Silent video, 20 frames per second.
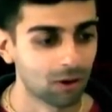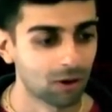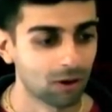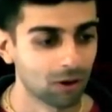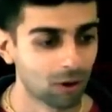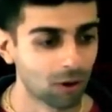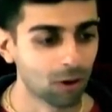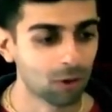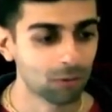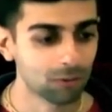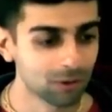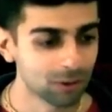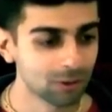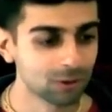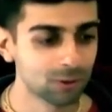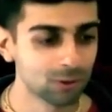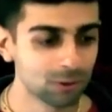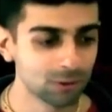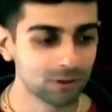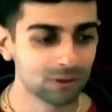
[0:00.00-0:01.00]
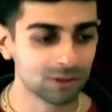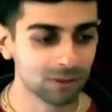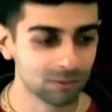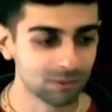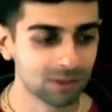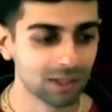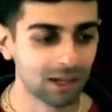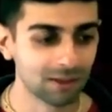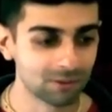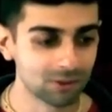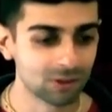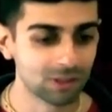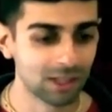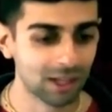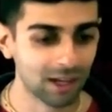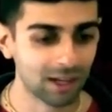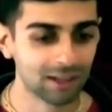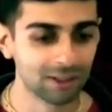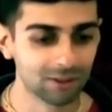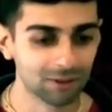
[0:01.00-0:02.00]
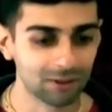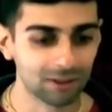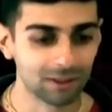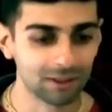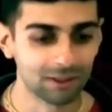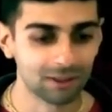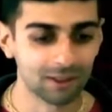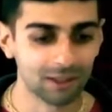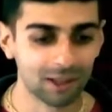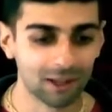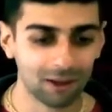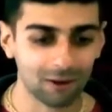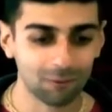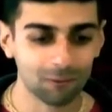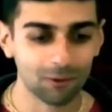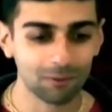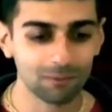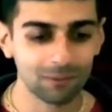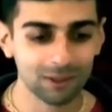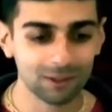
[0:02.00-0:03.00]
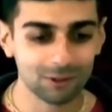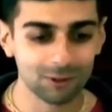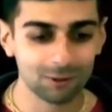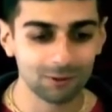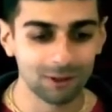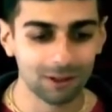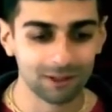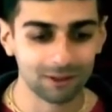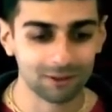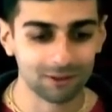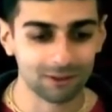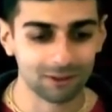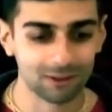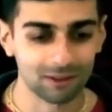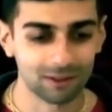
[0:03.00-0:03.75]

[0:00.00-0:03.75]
Oh, when you lose sometimes you get angry. Yeah, what makes you angry?